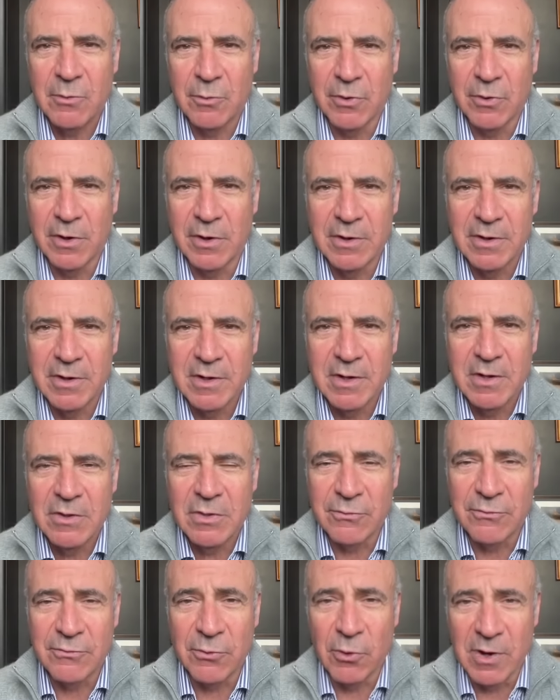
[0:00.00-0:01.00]
were
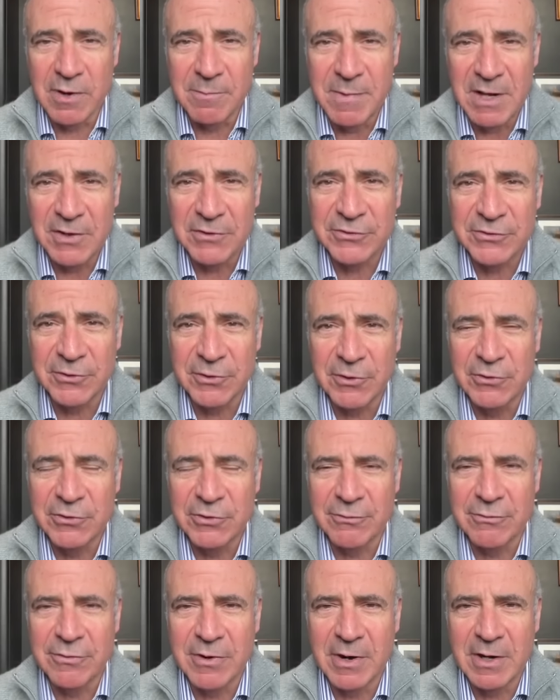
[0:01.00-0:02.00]
the foreign
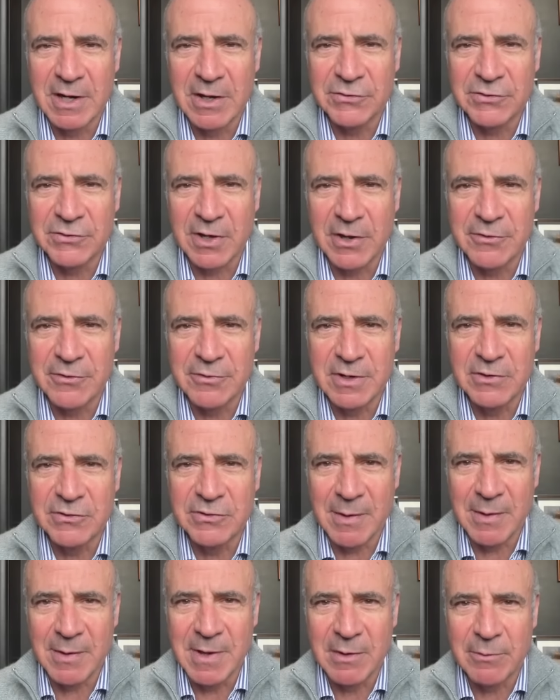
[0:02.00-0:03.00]
ministers of various
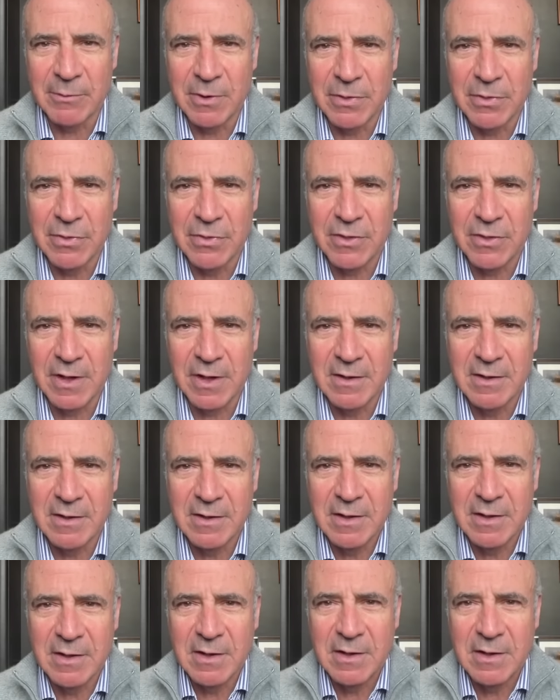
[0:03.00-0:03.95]
countries. I met with uh,